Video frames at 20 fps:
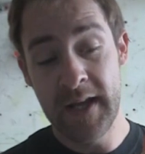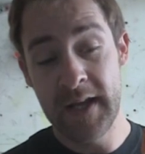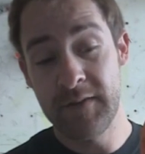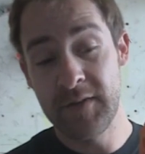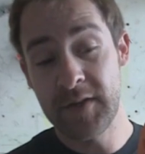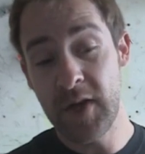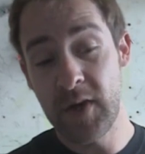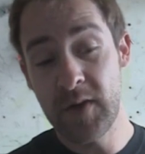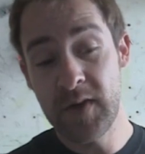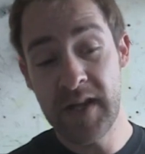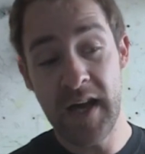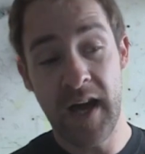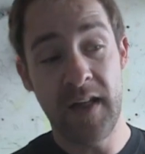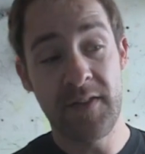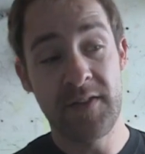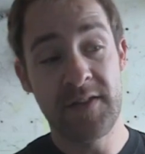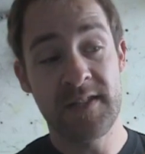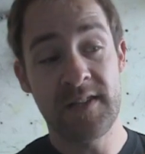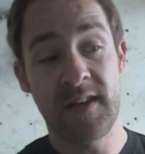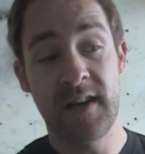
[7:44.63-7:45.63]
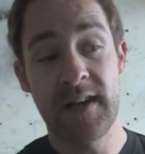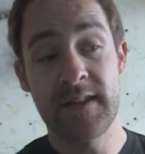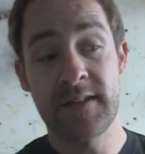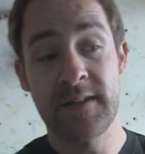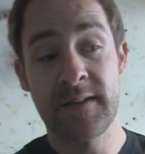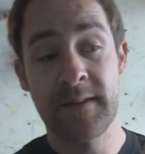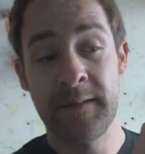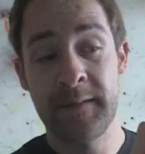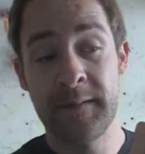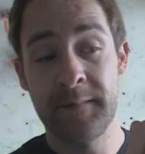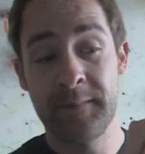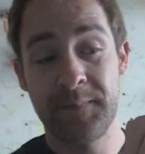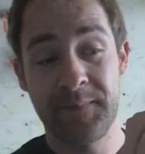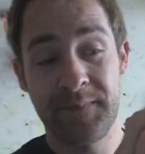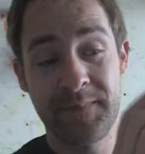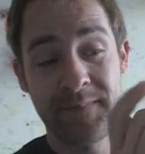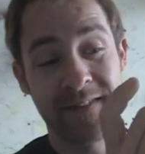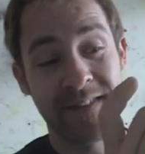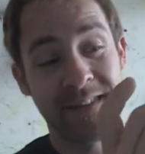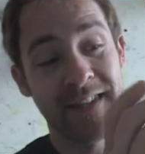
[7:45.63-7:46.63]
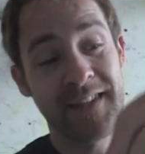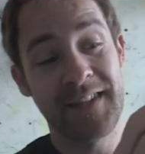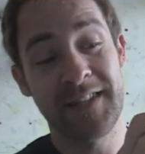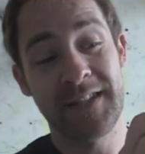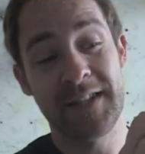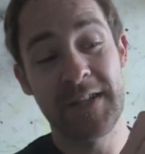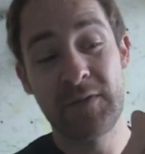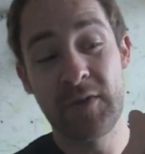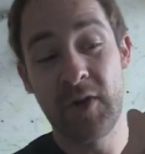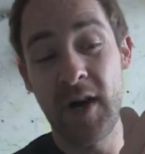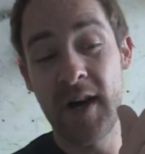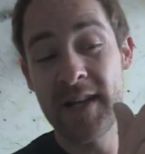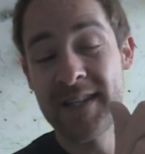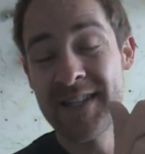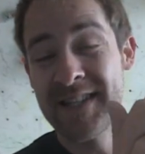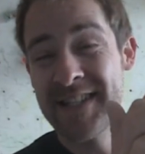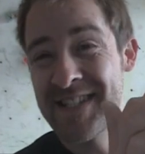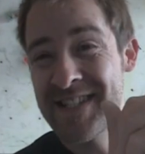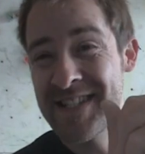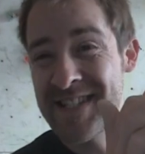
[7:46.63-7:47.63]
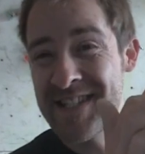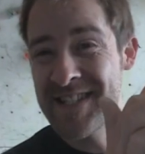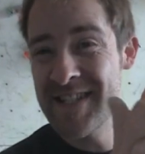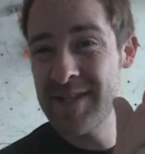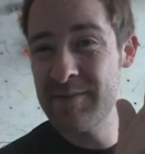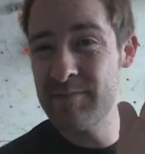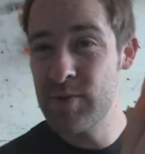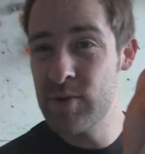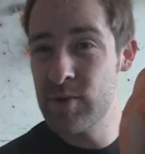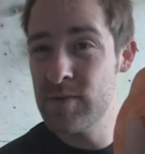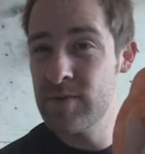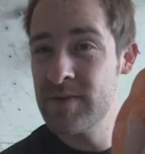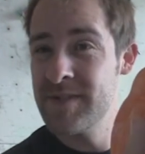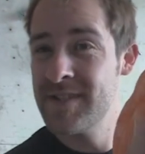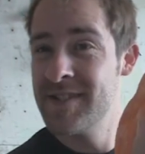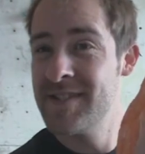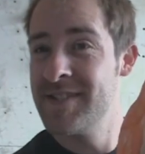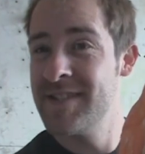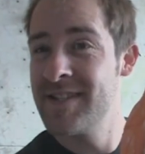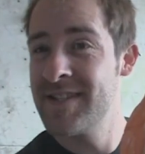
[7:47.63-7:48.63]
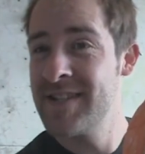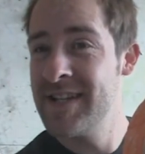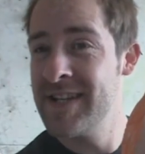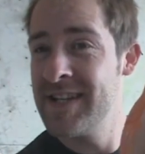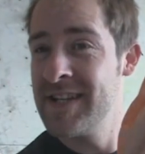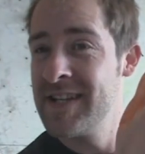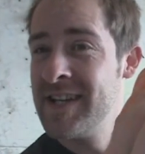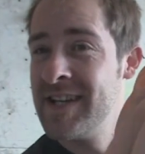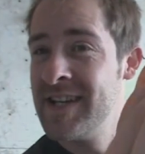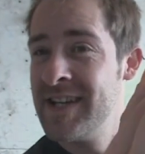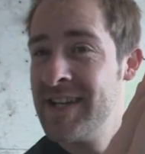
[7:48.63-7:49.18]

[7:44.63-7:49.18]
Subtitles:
If you go the other side, you've got a dimple just here.